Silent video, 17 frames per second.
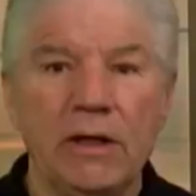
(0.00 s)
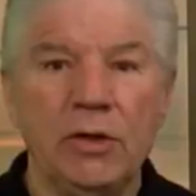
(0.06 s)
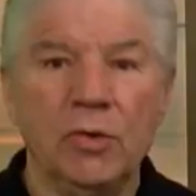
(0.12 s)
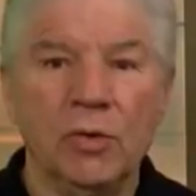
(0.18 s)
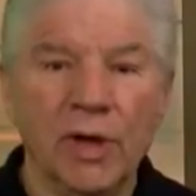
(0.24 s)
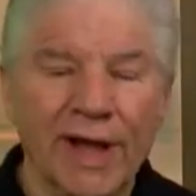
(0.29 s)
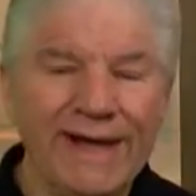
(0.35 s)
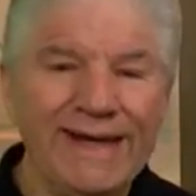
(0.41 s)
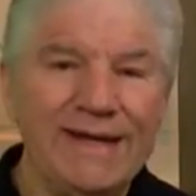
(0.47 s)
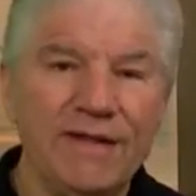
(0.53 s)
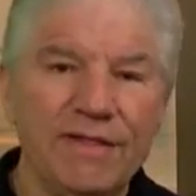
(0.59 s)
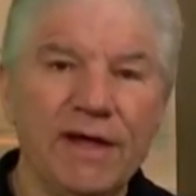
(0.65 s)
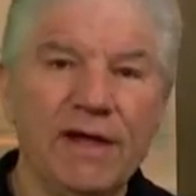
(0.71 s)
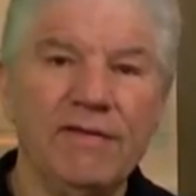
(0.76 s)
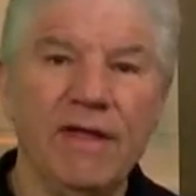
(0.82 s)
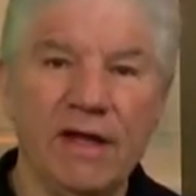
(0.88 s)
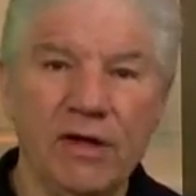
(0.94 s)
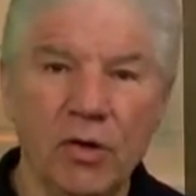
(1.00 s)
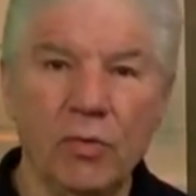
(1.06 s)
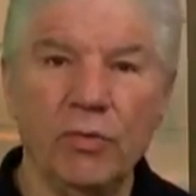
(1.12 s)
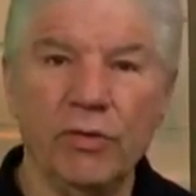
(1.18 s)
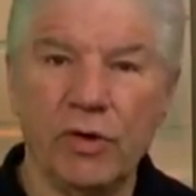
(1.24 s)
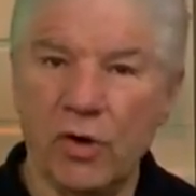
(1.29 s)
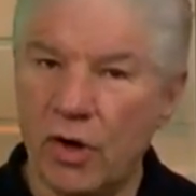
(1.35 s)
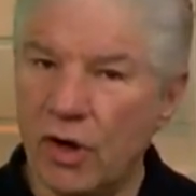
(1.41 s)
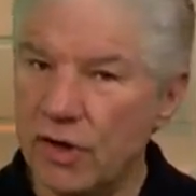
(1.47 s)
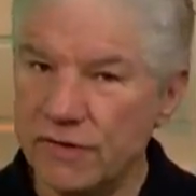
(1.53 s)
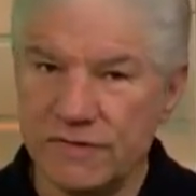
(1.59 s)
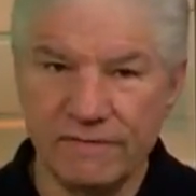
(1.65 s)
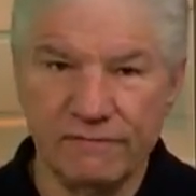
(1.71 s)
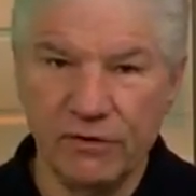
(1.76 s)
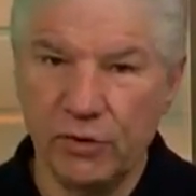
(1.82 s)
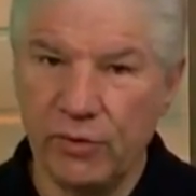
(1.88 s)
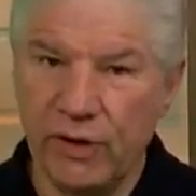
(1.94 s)
You'd like to think they know the cause
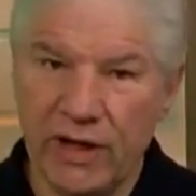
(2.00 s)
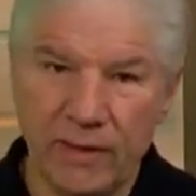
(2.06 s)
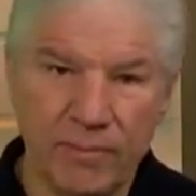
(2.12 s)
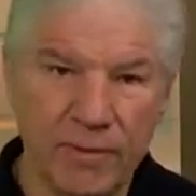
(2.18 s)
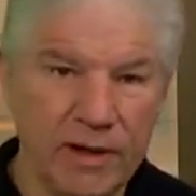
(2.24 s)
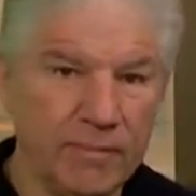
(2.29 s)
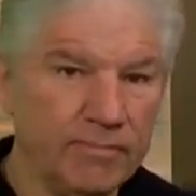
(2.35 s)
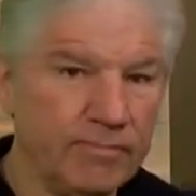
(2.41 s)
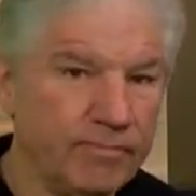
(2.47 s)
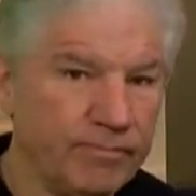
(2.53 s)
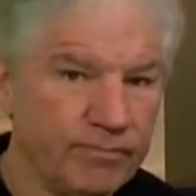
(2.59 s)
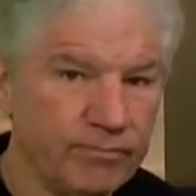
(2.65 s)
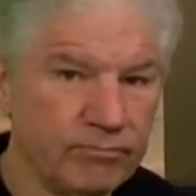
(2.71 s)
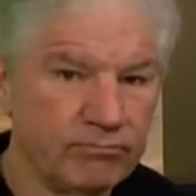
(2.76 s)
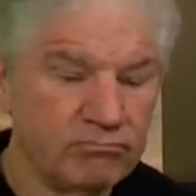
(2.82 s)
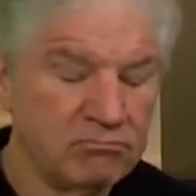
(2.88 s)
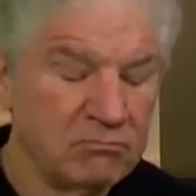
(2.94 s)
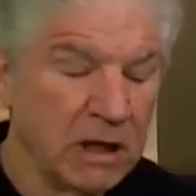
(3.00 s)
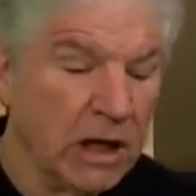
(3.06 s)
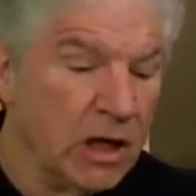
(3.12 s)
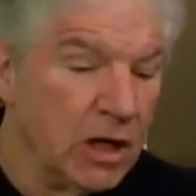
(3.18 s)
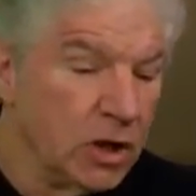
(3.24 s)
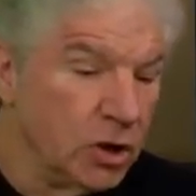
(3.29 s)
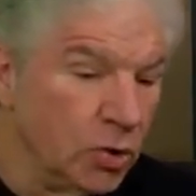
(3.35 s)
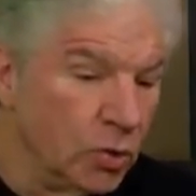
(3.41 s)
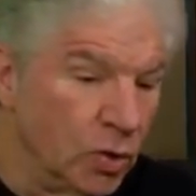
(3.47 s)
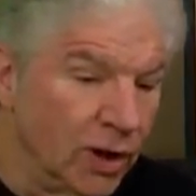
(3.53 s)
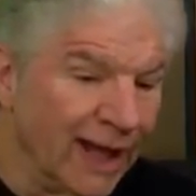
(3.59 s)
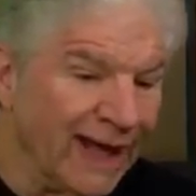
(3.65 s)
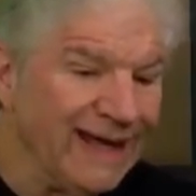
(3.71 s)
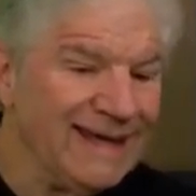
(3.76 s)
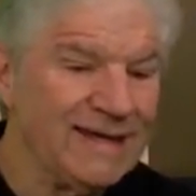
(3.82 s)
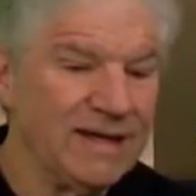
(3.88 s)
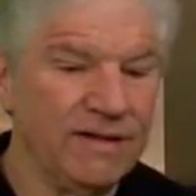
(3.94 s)
of leukemia. You'd
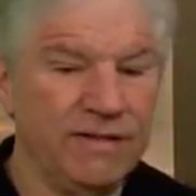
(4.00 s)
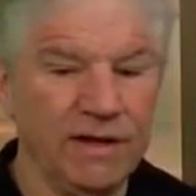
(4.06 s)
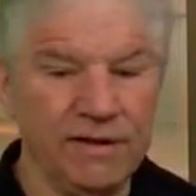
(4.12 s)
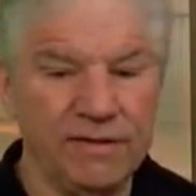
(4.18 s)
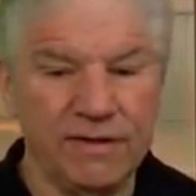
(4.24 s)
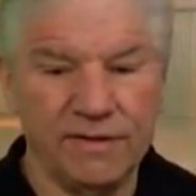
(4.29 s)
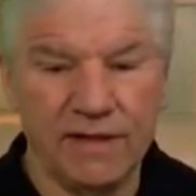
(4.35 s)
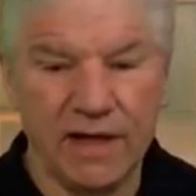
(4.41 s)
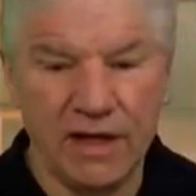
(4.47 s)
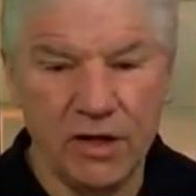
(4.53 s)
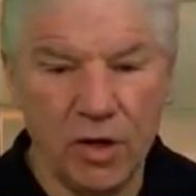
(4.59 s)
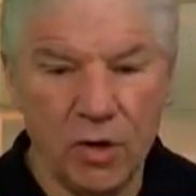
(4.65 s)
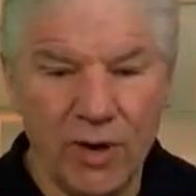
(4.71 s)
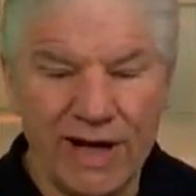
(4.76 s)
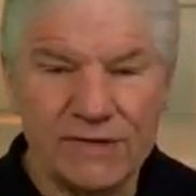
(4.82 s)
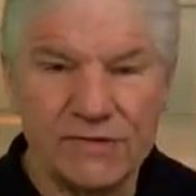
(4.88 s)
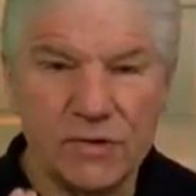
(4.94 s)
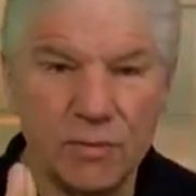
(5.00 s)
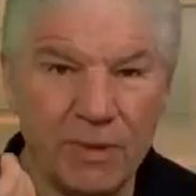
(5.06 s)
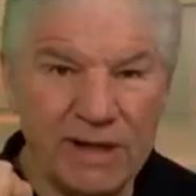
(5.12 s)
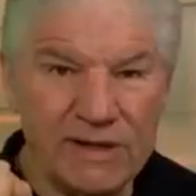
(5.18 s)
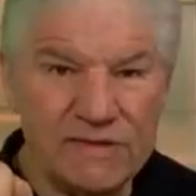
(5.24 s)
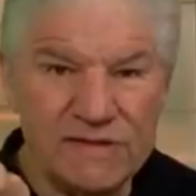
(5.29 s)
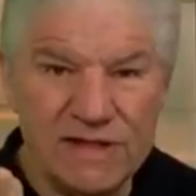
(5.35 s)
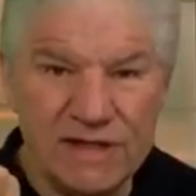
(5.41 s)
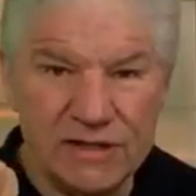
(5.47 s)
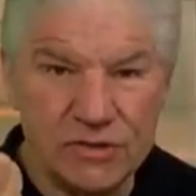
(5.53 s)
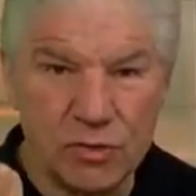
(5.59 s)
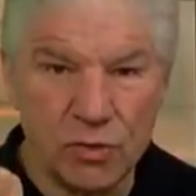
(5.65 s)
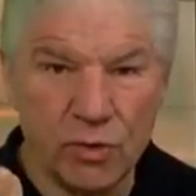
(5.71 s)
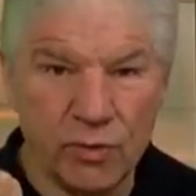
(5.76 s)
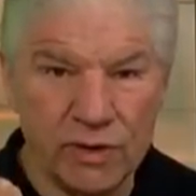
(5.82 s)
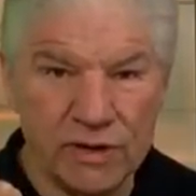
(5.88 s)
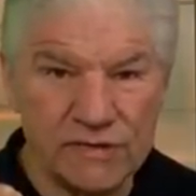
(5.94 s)
like to think that they know ascomycetes
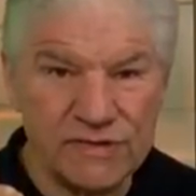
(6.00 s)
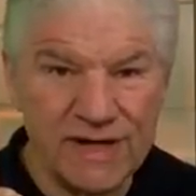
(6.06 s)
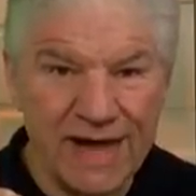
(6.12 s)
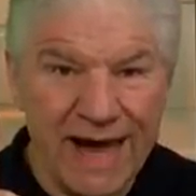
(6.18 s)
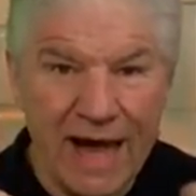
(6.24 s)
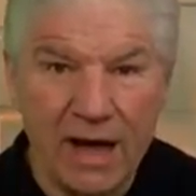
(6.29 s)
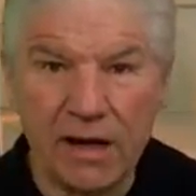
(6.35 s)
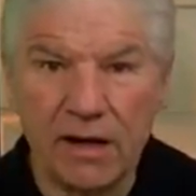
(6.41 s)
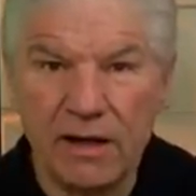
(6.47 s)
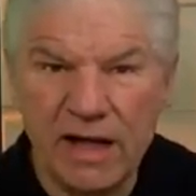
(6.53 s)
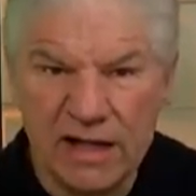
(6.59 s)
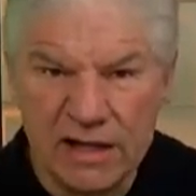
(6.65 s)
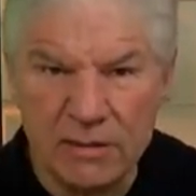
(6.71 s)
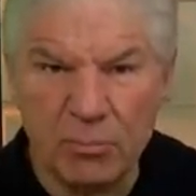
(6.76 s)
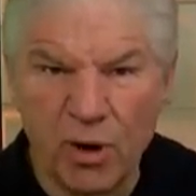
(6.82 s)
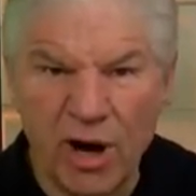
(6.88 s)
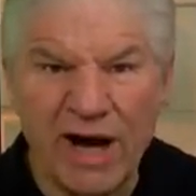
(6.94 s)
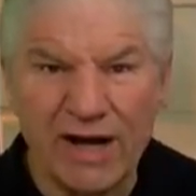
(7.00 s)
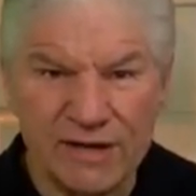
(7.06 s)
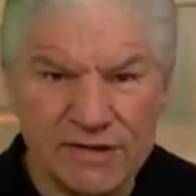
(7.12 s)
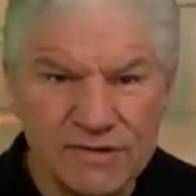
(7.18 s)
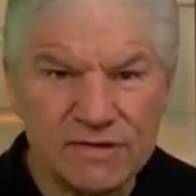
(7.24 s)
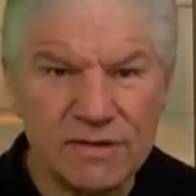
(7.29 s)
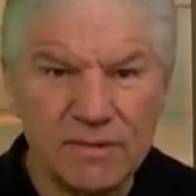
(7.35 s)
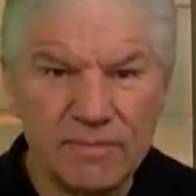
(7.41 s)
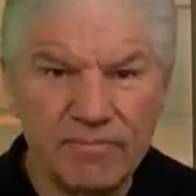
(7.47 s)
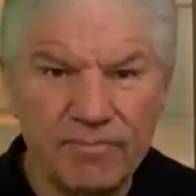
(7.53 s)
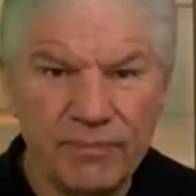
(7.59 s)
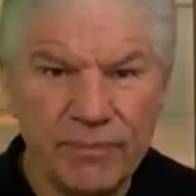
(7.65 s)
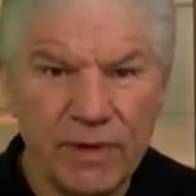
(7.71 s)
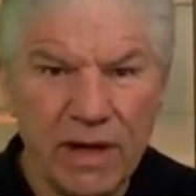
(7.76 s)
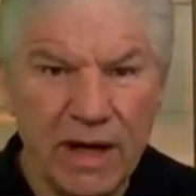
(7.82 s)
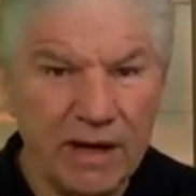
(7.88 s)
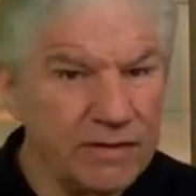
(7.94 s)
grow in a sac in the breast
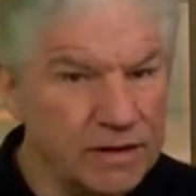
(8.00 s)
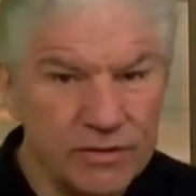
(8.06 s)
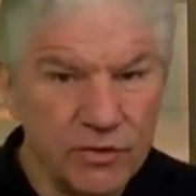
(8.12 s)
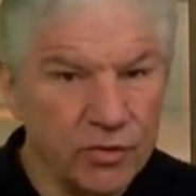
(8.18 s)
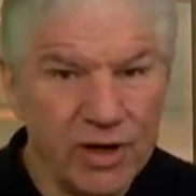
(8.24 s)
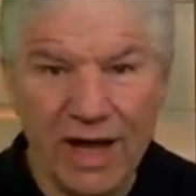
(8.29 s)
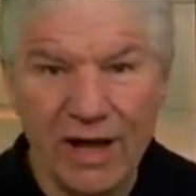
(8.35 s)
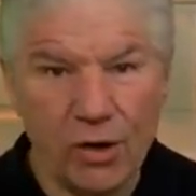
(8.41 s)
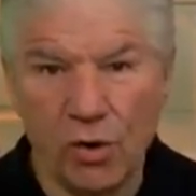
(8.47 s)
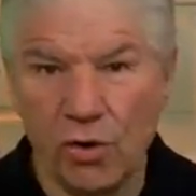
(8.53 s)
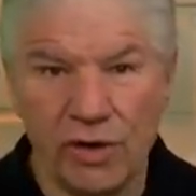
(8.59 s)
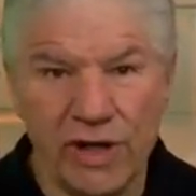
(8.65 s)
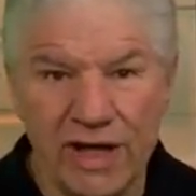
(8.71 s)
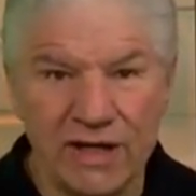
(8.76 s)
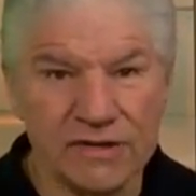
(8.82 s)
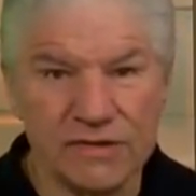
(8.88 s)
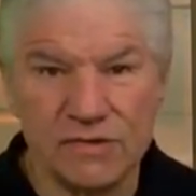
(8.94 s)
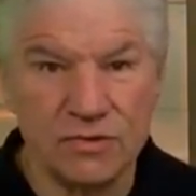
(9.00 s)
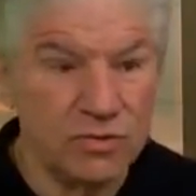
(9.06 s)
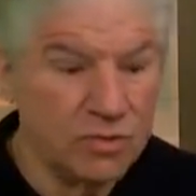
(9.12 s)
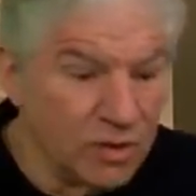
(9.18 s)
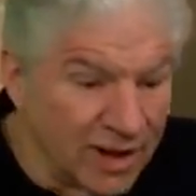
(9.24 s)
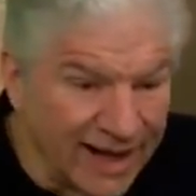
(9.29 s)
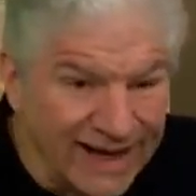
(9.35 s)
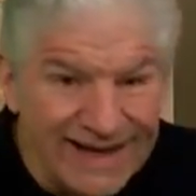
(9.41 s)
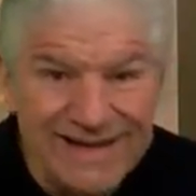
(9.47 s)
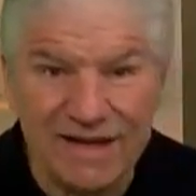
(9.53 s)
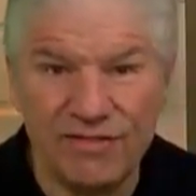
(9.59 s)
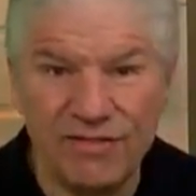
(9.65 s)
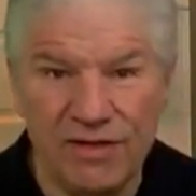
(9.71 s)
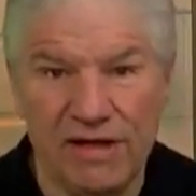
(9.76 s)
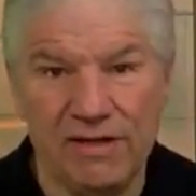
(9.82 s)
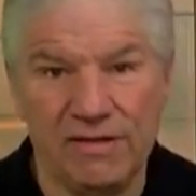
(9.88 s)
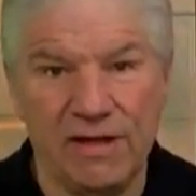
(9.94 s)
and that they're not all cancer. You'd like to
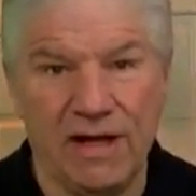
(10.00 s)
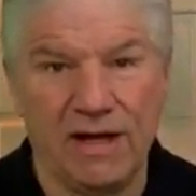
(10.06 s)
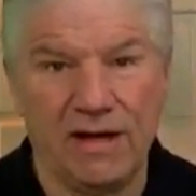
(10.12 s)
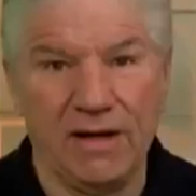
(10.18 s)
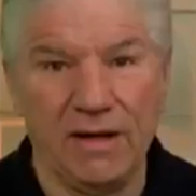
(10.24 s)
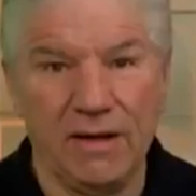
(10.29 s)
think that.